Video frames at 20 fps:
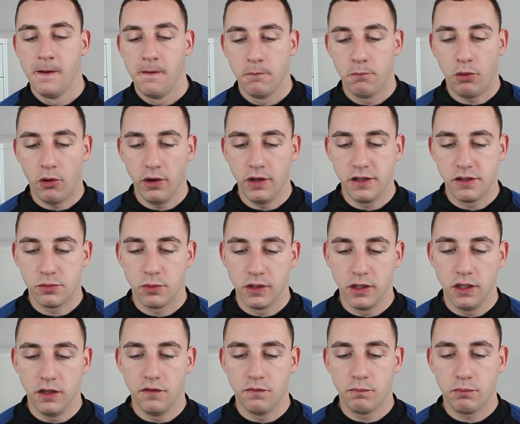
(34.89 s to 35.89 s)
points where
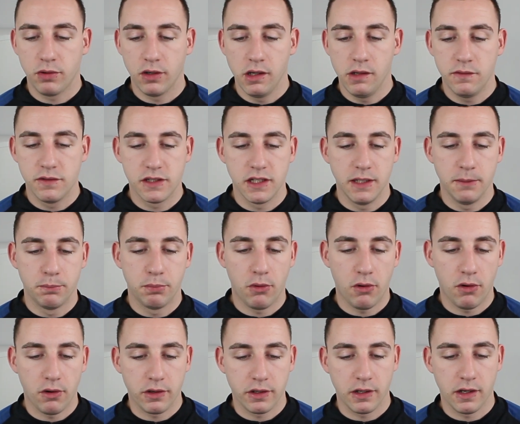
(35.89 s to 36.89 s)
you've previously
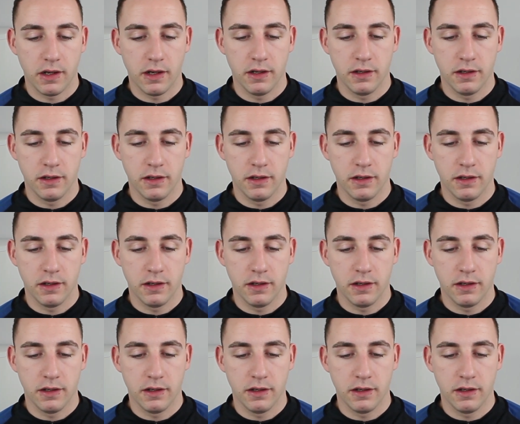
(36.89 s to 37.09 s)
bought